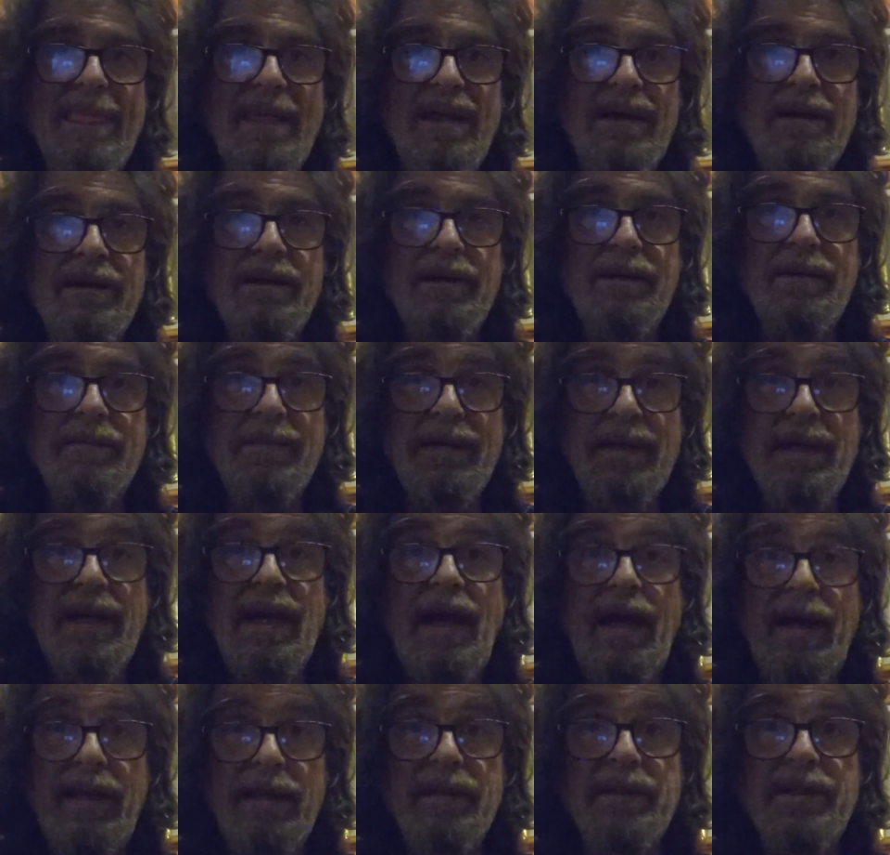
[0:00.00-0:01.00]
uh, an
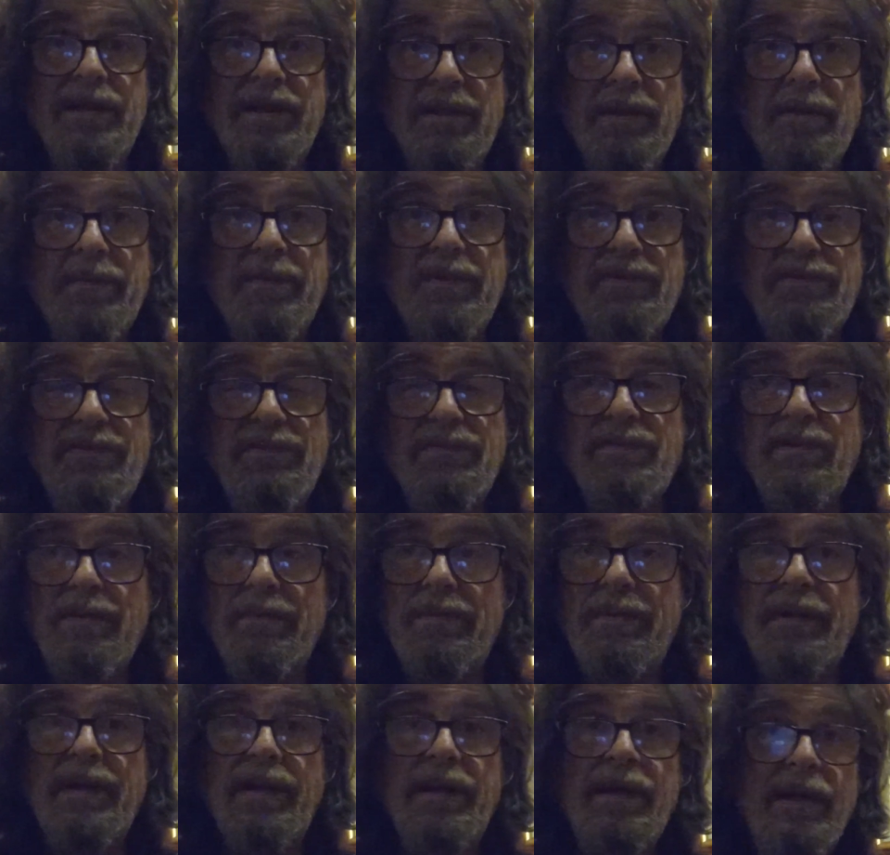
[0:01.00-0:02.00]
island in the
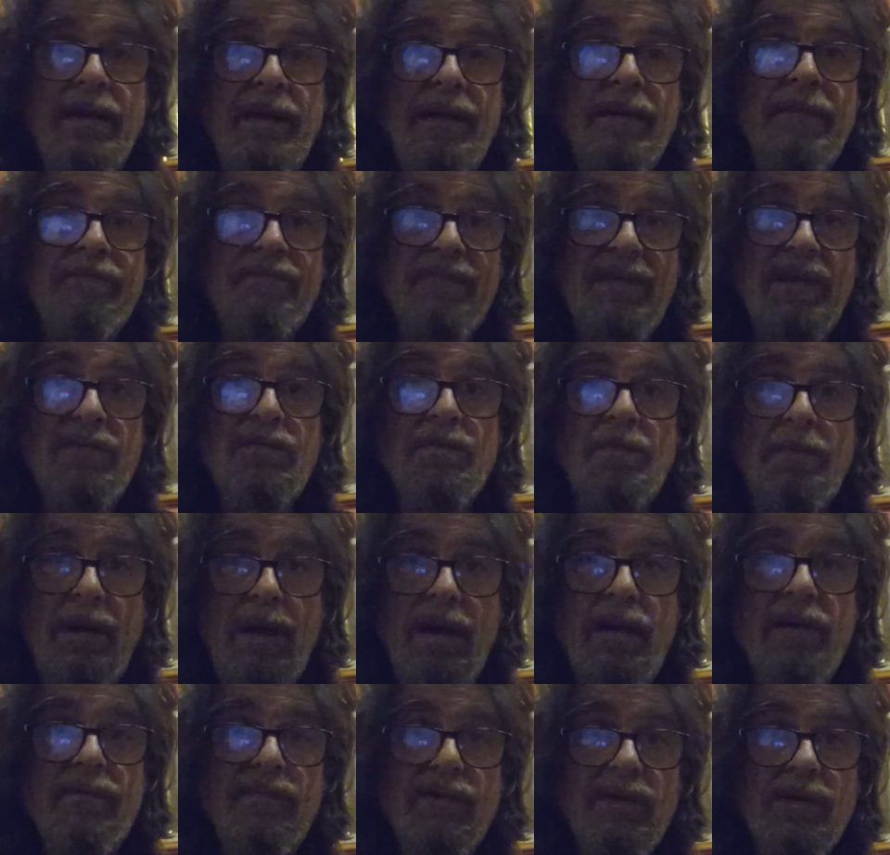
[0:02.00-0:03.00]
Mississippi that's
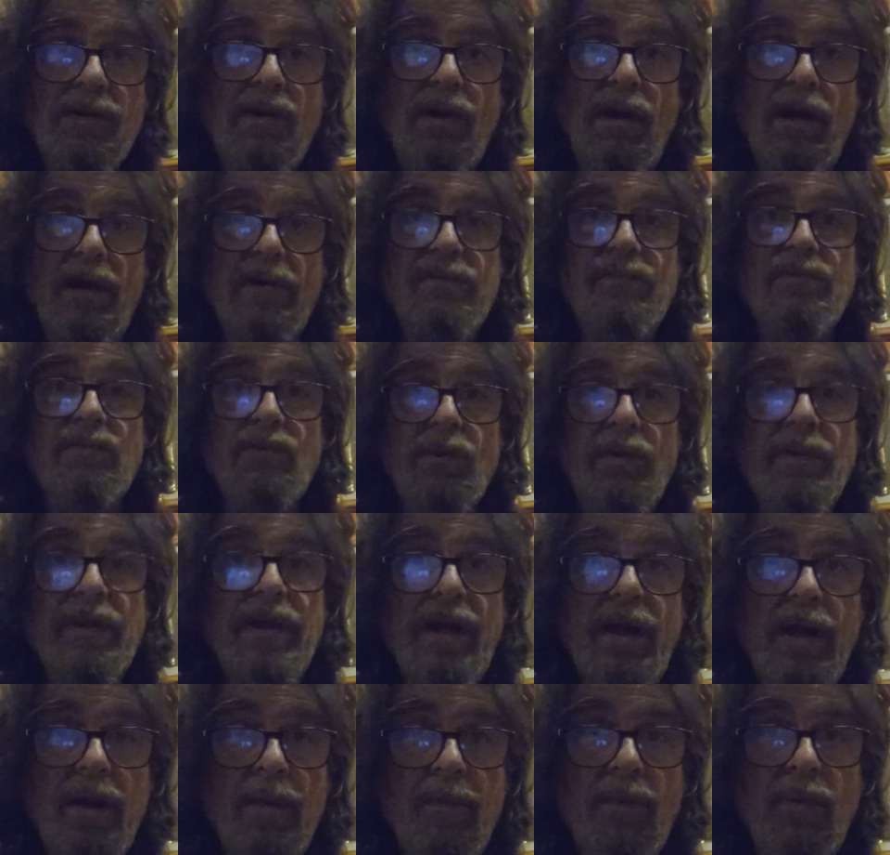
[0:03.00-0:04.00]
part of La Crosse, where
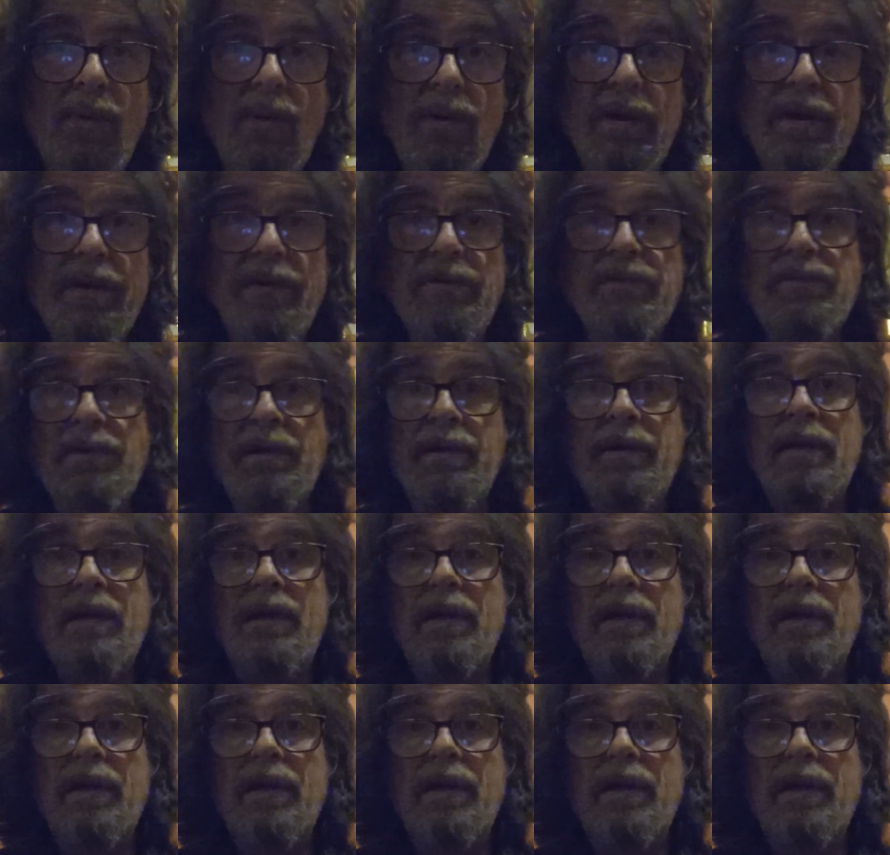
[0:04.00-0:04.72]
the airport is,